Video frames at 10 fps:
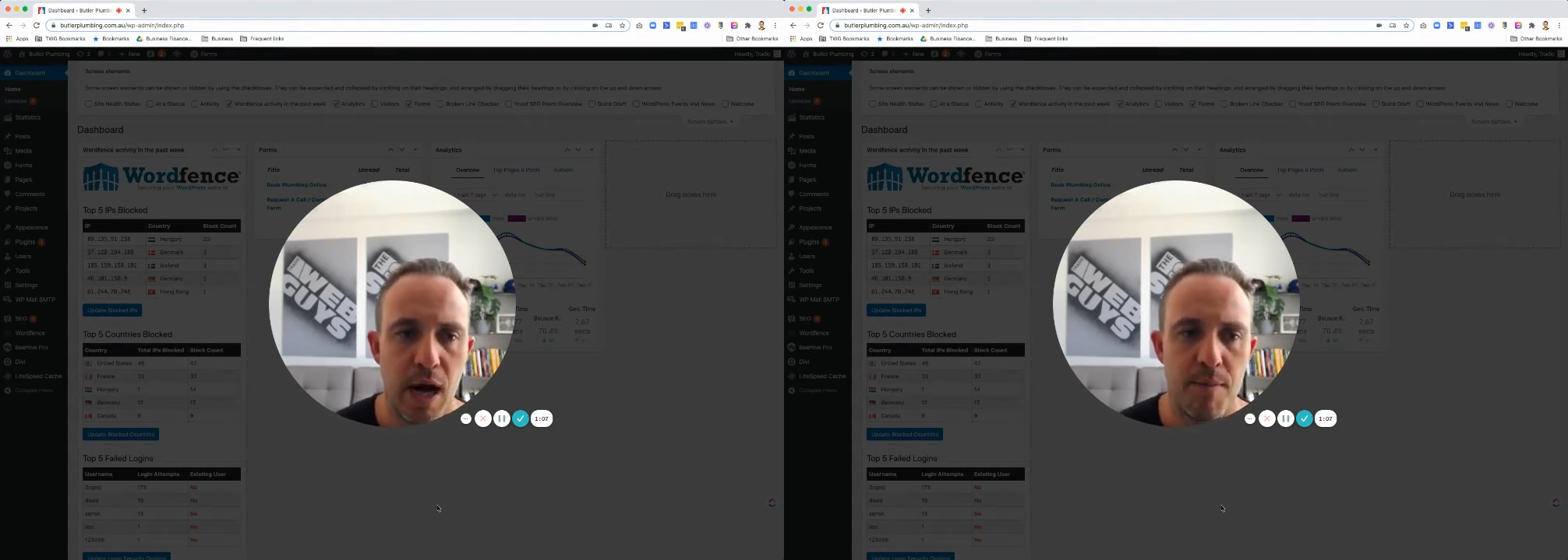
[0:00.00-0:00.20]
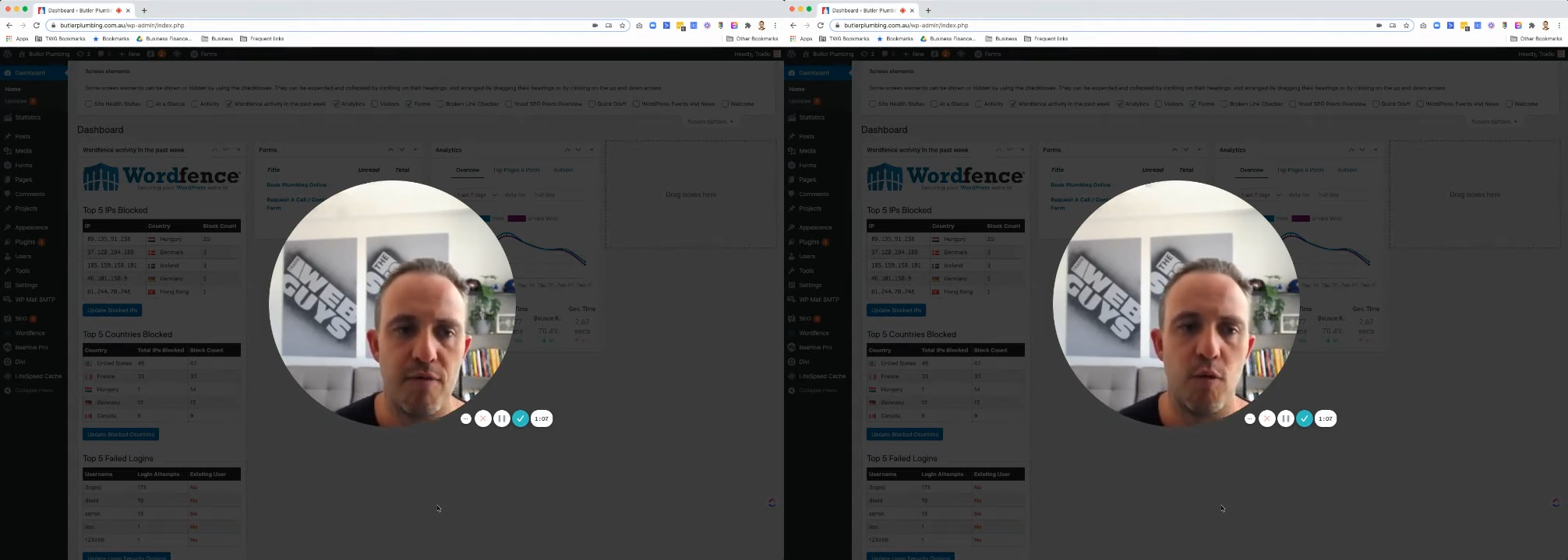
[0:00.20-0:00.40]

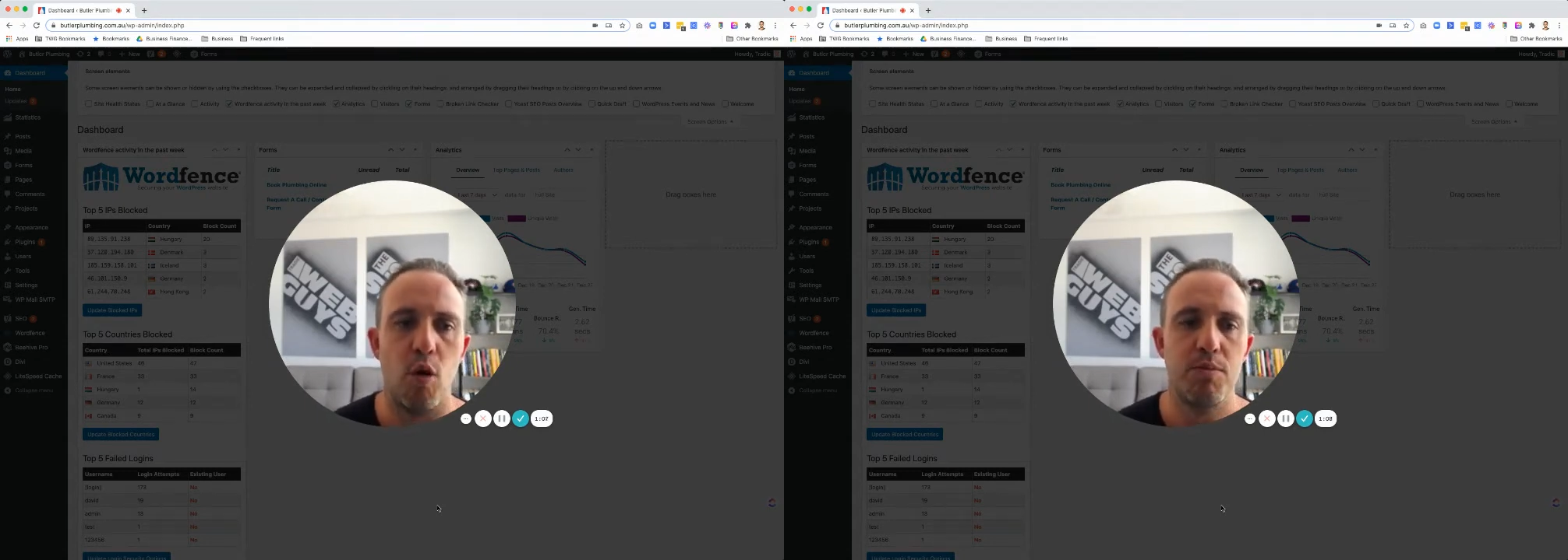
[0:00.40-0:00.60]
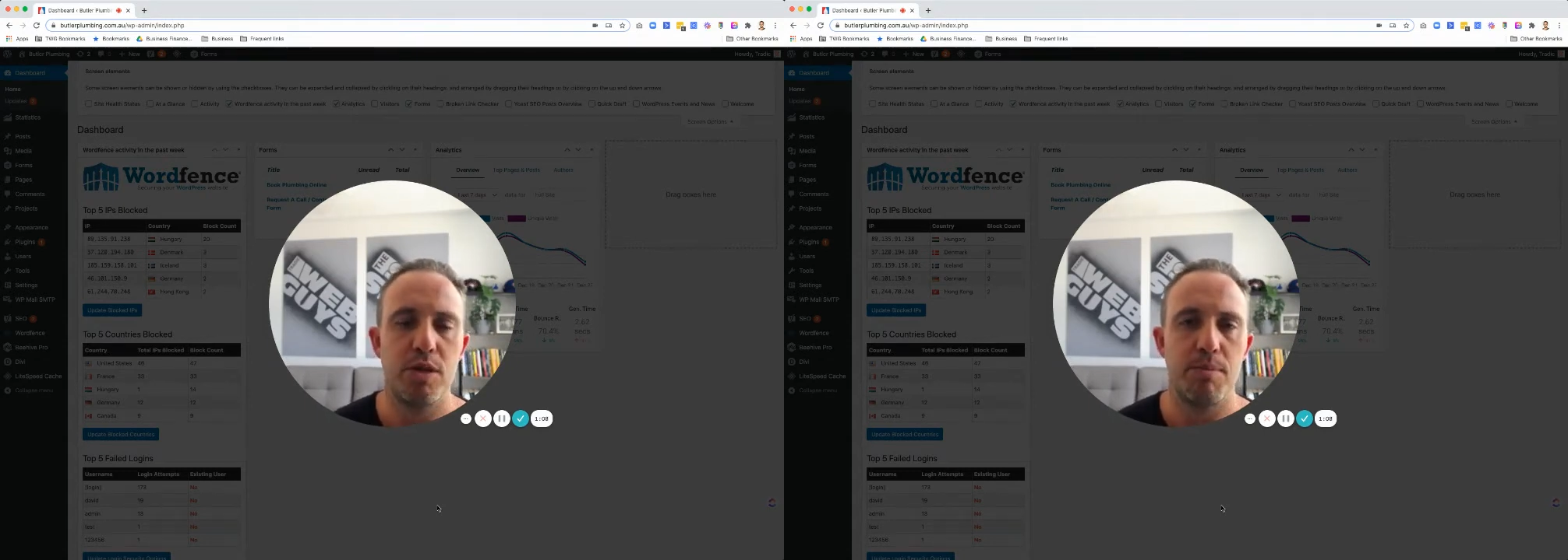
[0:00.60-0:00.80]

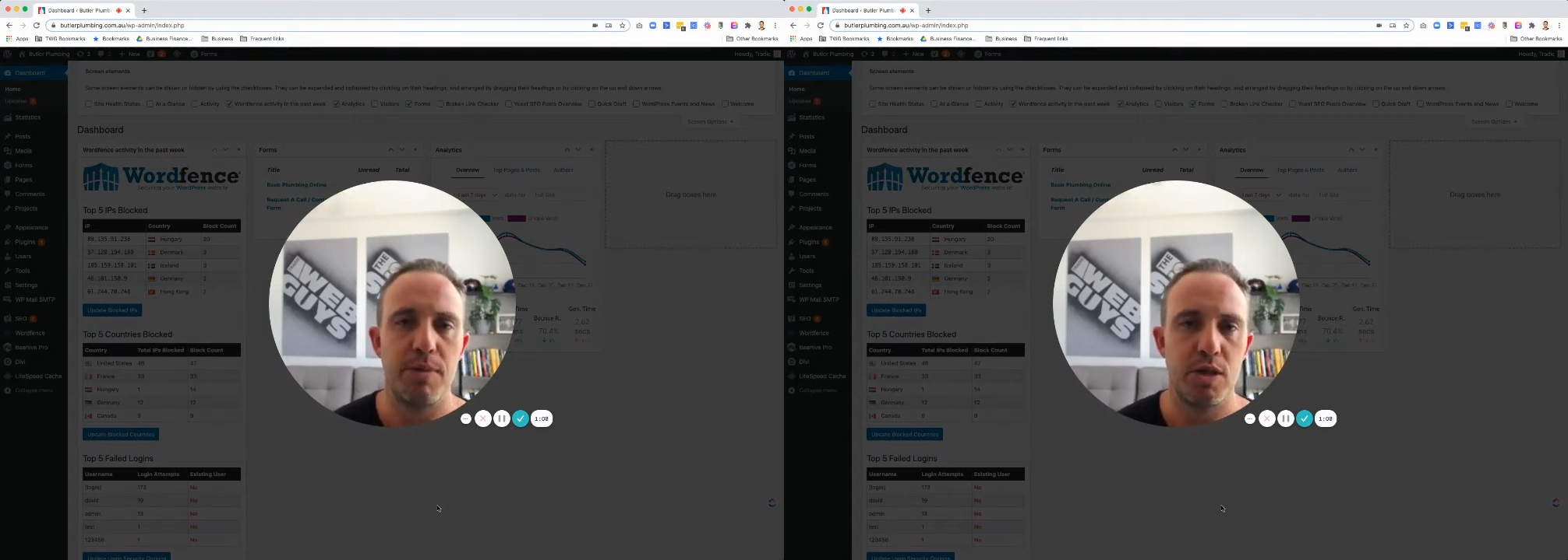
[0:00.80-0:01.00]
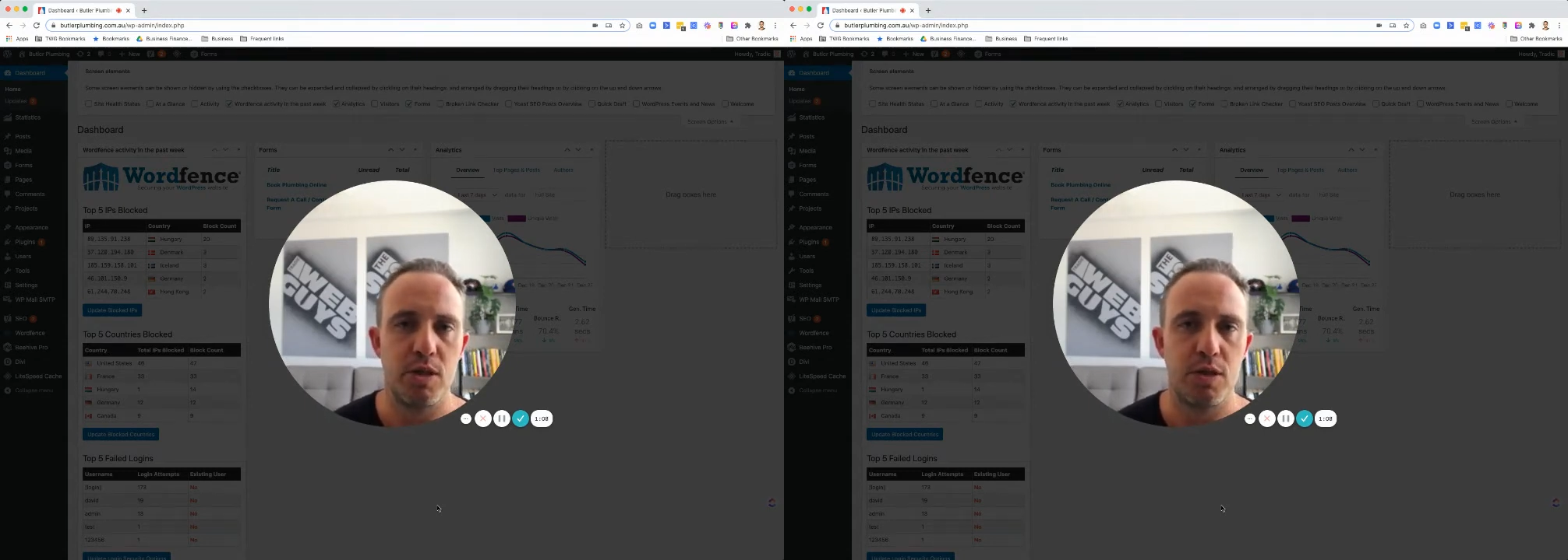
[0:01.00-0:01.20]
form
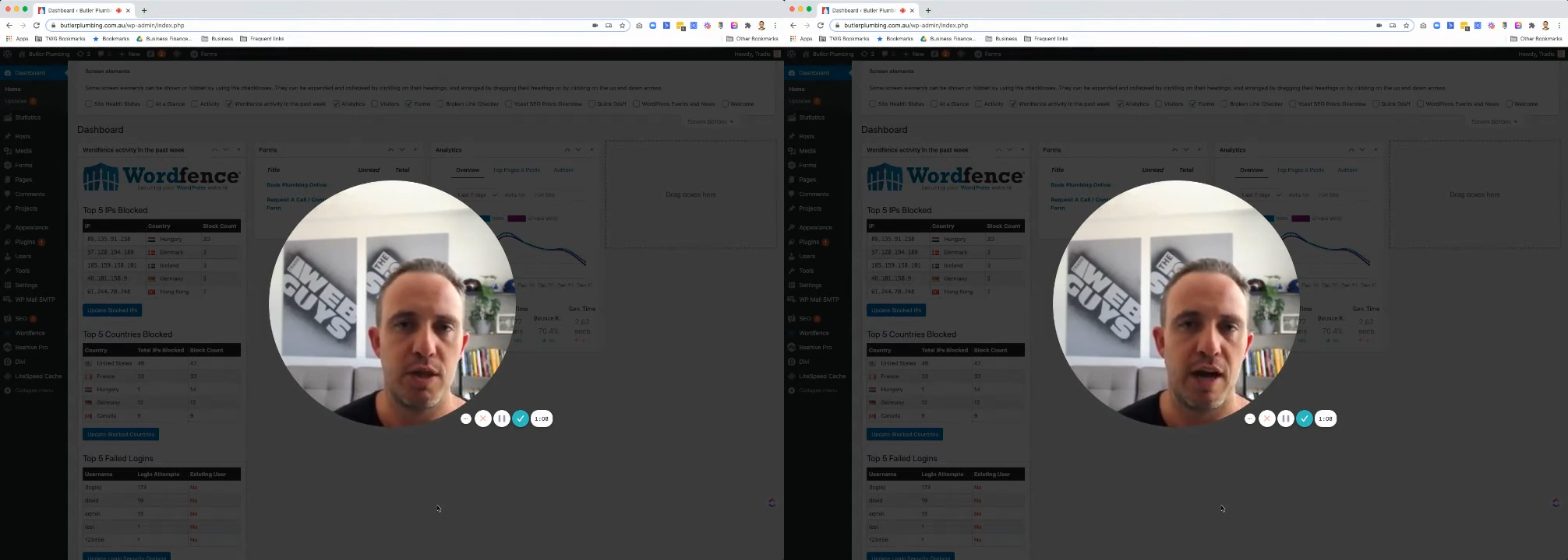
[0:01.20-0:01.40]
submissions